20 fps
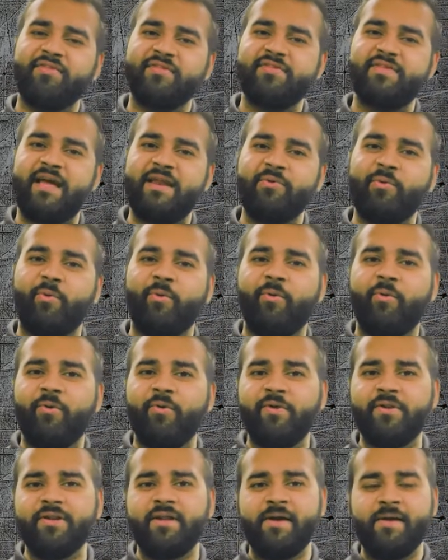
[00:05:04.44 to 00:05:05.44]
than
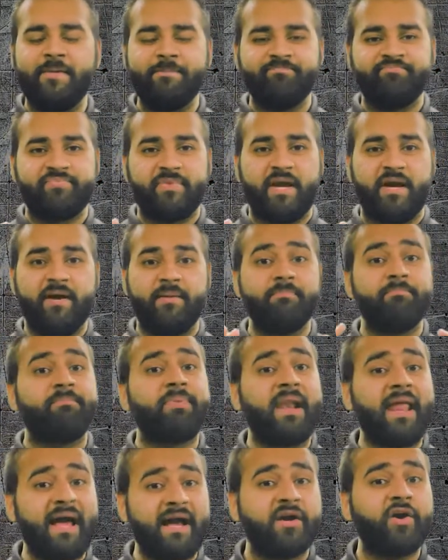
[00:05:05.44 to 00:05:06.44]
all
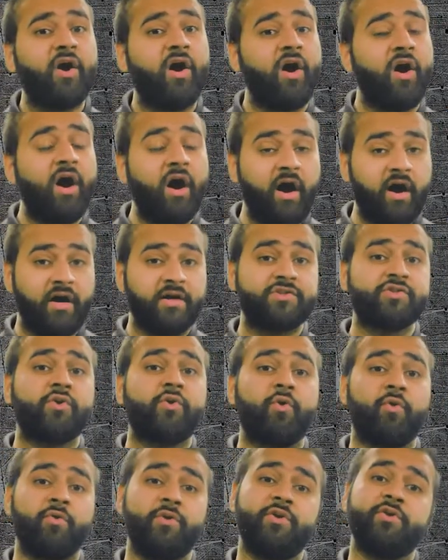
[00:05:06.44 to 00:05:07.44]
Black Heart
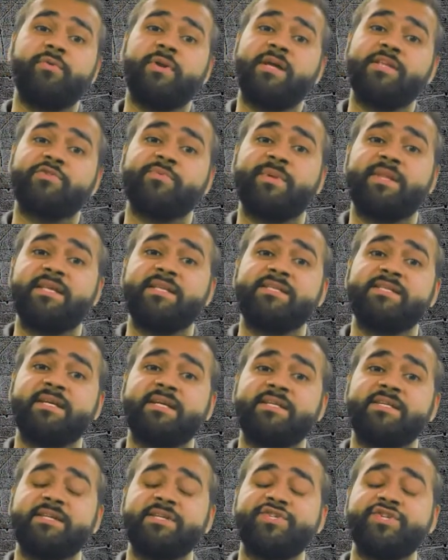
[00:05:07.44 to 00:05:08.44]
core units within
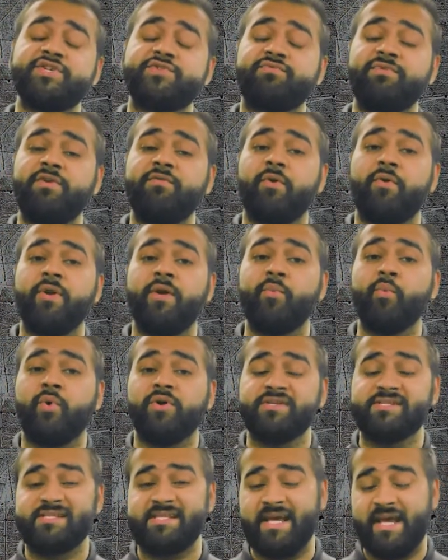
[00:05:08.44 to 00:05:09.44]
6 inches rerolling
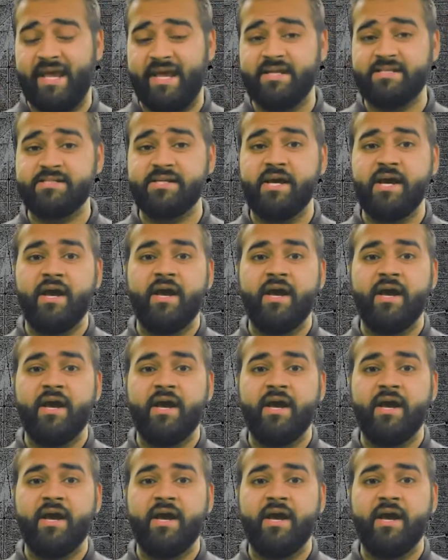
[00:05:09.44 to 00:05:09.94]
once to hit,